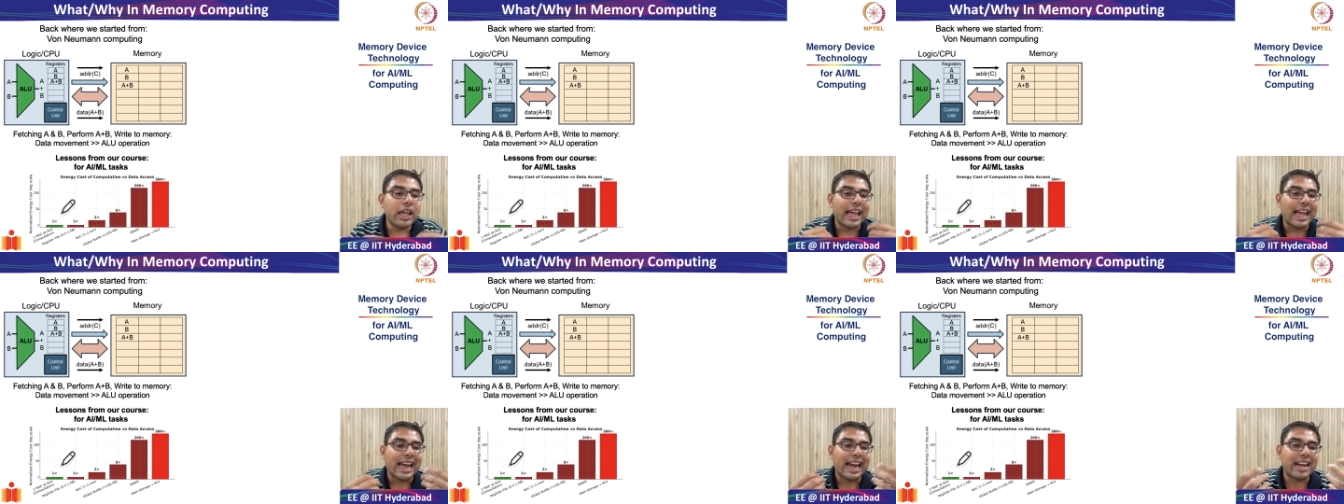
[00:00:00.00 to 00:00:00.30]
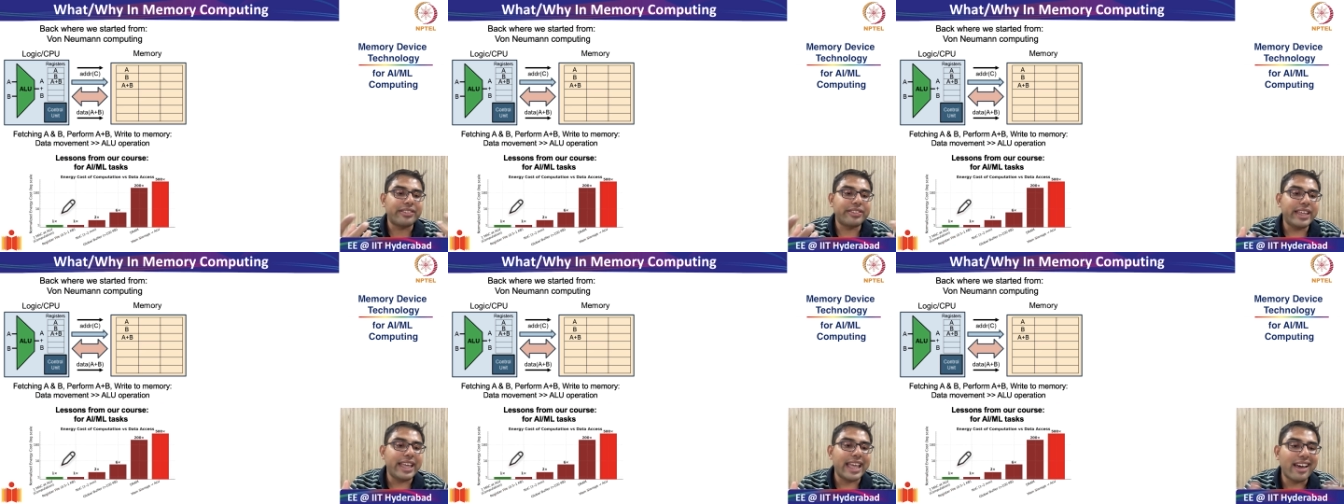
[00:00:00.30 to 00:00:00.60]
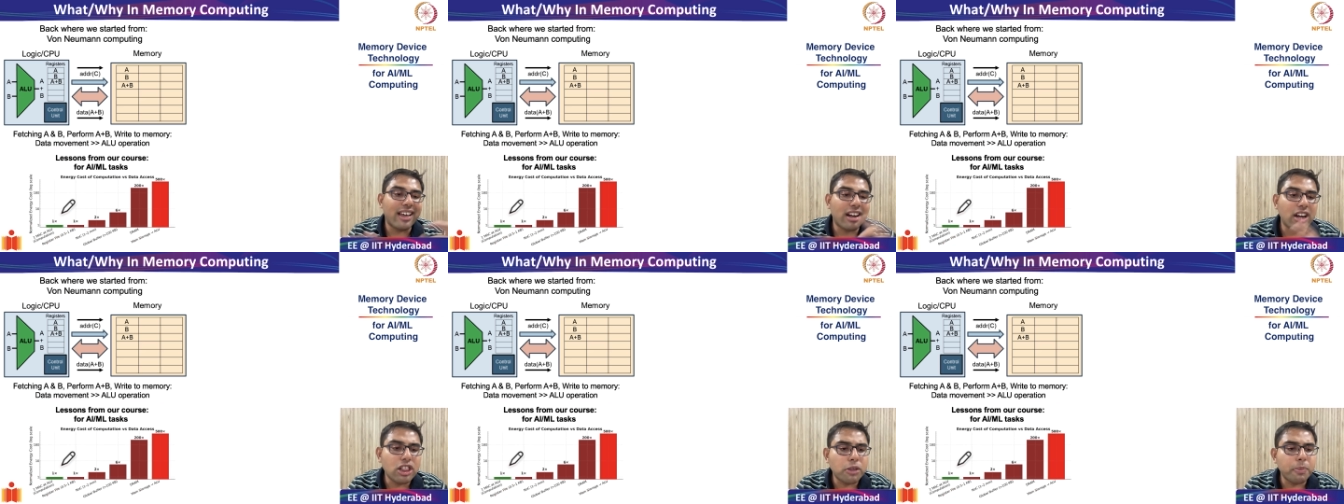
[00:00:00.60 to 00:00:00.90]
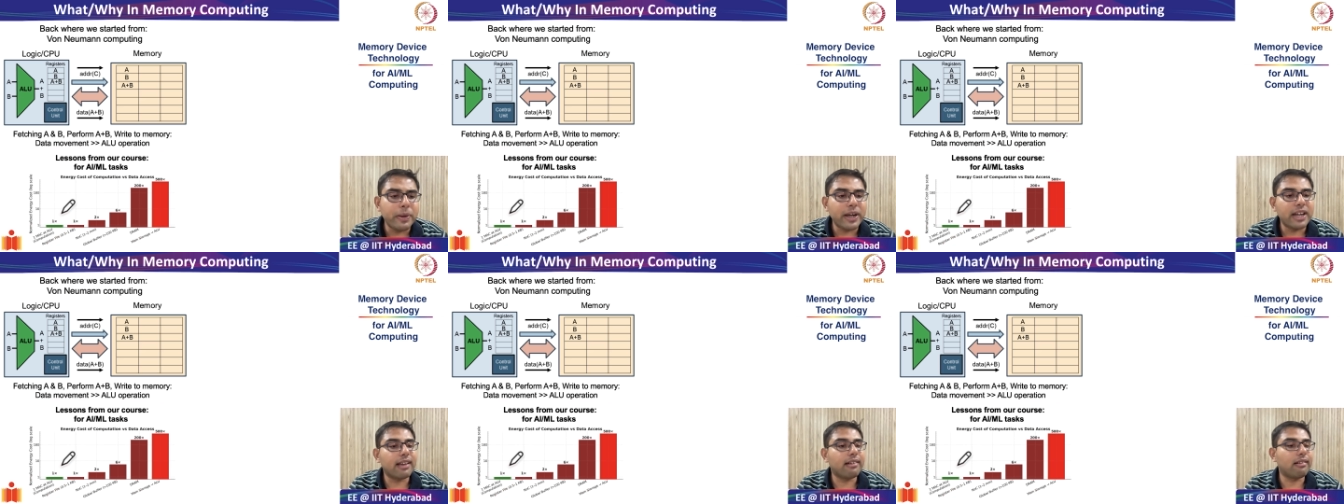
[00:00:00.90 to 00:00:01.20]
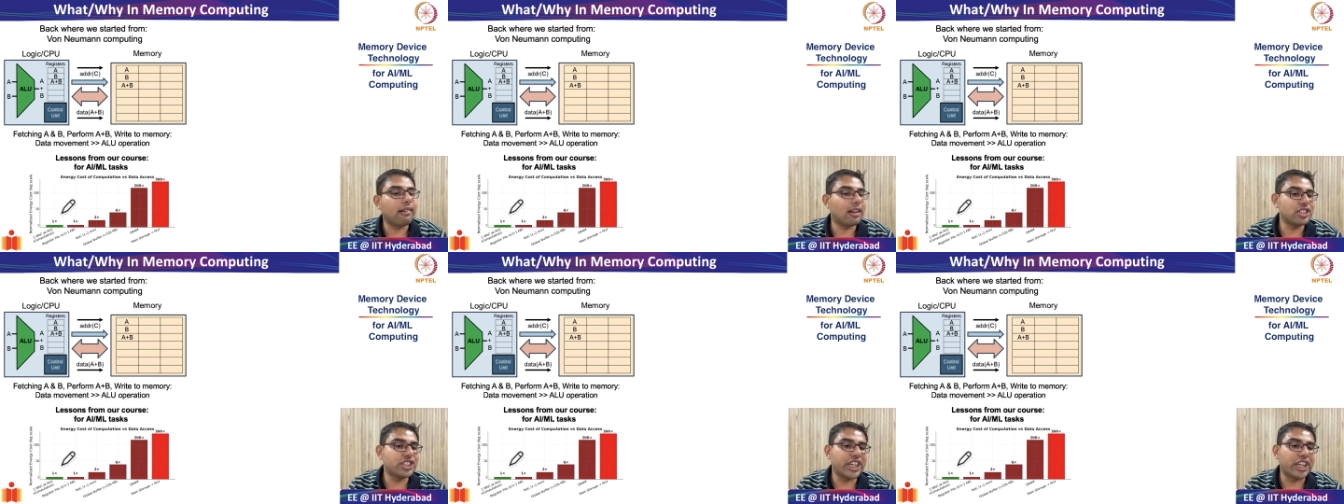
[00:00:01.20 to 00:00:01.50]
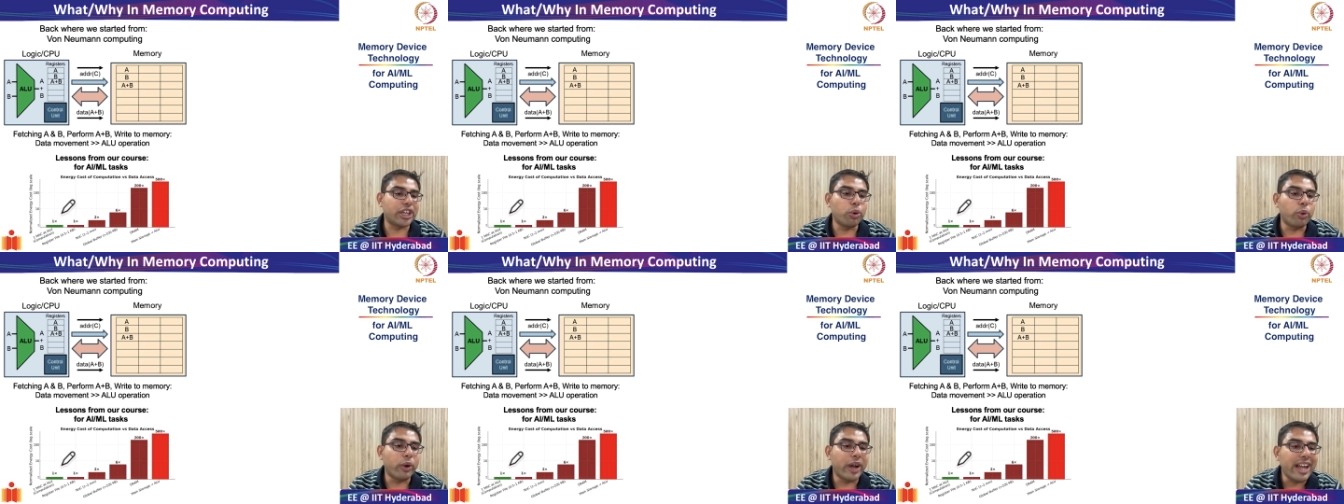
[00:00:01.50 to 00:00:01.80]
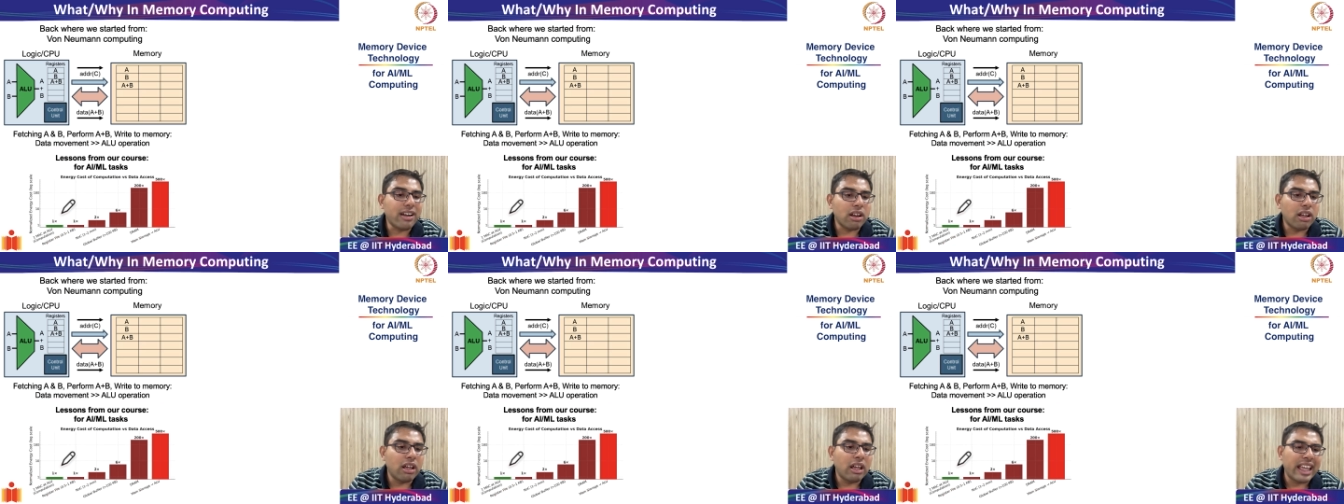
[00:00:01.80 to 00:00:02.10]
at the arithmetic logic
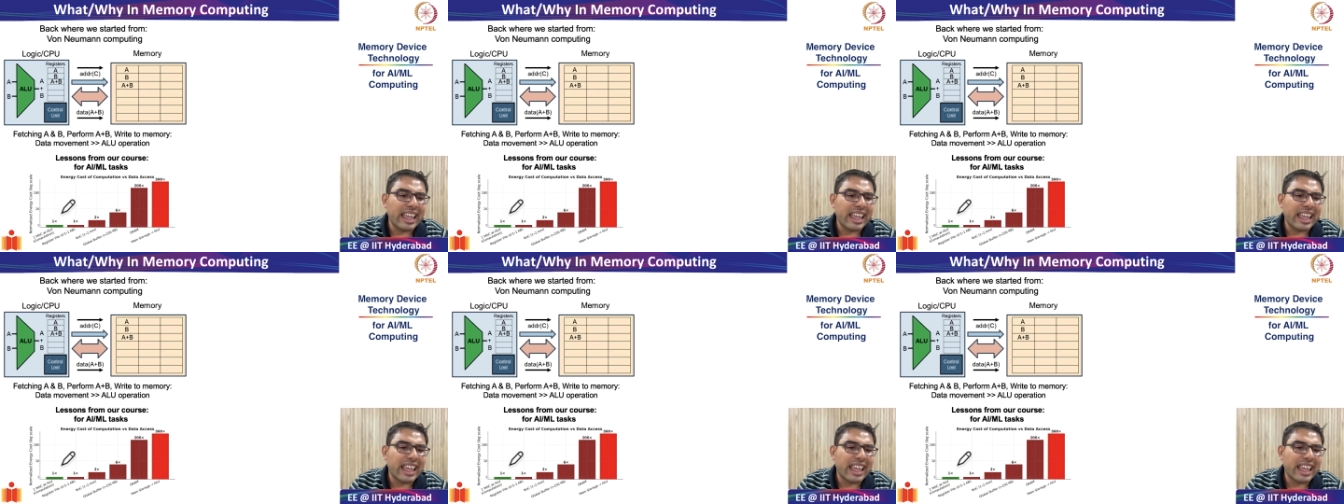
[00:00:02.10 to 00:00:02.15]
unit,